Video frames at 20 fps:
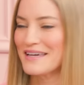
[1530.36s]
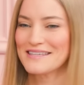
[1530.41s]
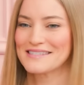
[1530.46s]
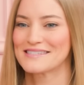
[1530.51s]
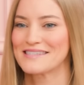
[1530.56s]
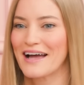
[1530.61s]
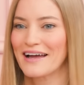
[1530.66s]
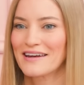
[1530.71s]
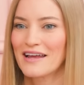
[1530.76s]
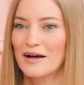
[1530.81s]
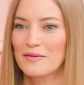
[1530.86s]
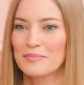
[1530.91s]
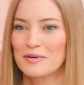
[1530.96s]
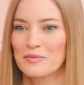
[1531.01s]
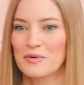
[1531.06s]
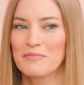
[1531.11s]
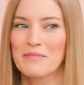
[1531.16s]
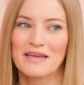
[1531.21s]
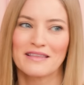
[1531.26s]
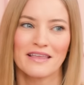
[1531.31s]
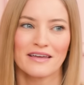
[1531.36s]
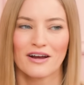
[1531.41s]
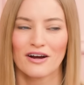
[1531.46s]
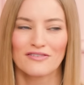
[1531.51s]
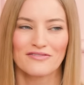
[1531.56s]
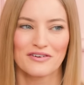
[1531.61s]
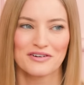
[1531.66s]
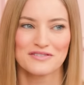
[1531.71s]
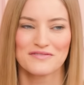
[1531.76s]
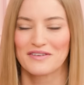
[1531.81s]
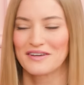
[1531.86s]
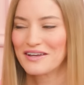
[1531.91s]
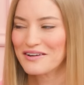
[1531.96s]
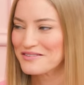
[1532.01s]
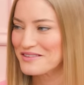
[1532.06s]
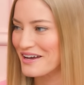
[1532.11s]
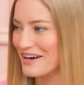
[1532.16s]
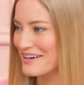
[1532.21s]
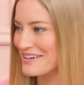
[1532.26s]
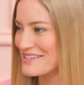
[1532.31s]
sign up, and we made like her first video
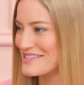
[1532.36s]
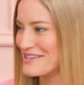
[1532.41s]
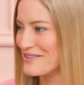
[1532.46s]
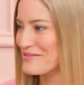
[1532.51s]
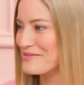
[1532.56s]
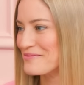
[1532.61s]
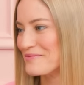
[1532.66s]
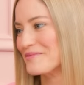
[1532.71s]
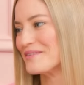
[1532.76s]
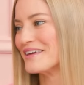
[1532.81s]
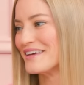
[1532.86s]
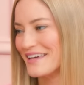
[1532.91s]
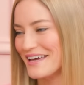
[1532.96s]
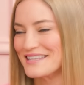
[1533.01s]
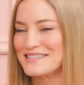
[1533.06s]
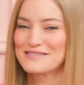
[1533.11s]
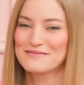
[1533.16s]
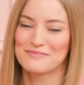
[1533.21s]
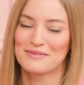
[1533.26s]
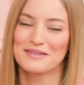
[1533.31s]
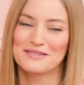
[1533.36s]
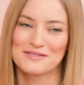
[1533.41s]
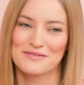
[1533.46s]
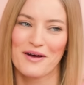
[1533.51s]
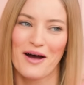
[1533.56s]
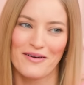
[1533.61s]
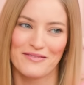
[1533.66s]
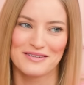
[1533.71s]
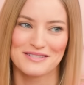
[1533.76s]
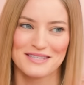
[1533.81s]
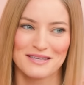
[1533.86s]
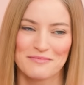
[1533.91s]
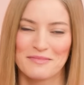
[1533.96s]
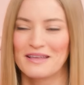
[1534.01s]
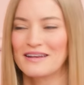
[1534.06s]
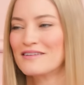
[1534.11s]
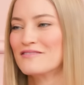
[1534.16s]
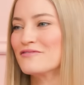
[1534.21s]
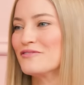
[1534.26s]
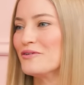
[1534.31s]
there. So it's obviously
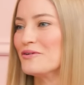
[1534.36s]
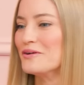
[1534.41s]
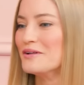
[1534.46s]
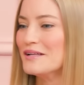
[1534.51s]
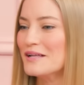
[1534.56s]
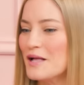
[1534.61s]
meaningful.